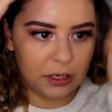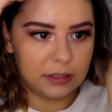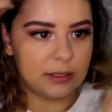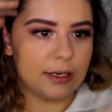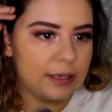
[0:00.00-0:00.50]

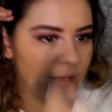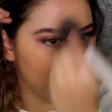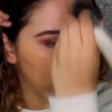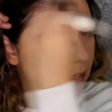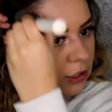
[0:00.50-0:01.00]
It's
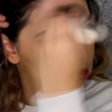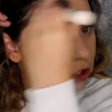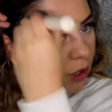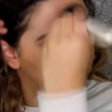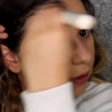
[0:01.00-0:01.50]
definitely not a
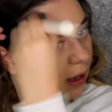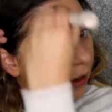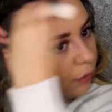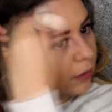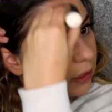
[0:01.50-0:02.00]
show that
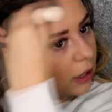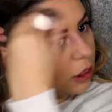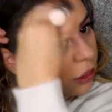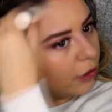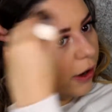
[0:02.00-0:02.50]
I really
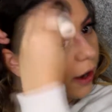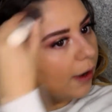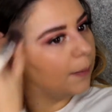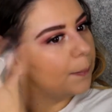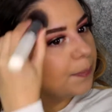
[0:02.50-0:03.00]

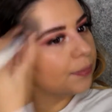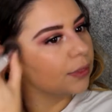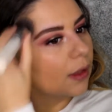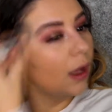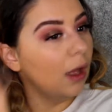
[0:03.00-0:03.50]
thought
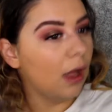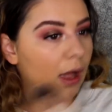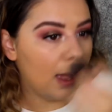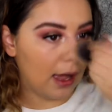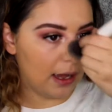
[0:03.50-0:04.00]

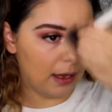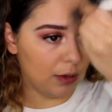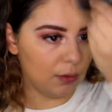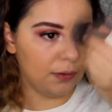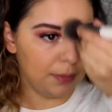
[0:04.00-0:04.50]

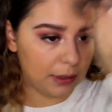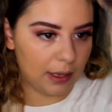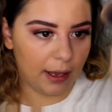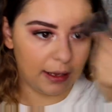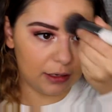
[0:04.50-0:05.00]
I would be
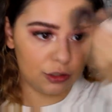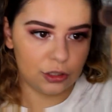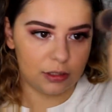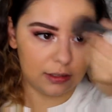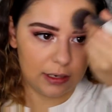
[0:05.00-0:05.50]
that
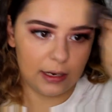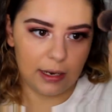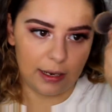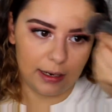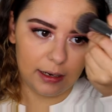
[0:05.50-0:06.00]
interested
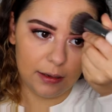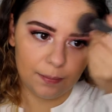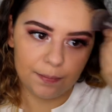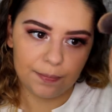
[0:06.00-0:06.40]
in.